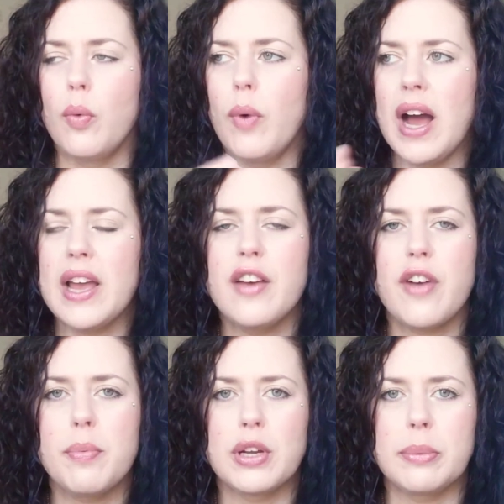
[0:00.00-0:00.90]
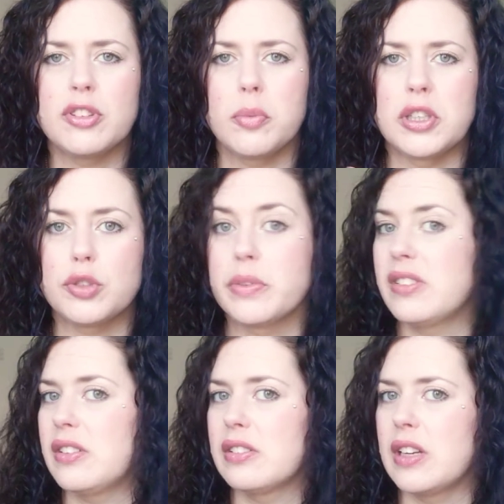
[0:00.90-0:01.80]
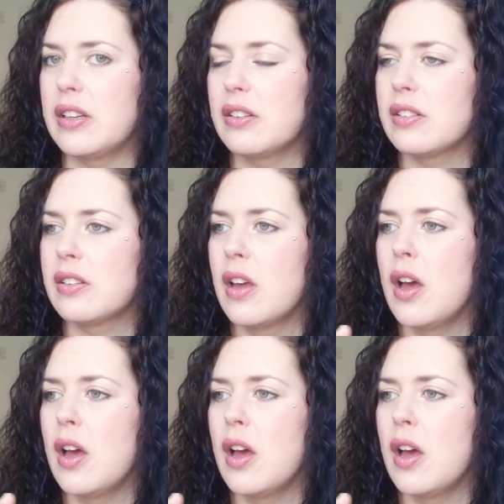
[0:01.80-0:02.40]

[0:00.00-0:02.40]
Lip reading: Why have I put up so much resistance?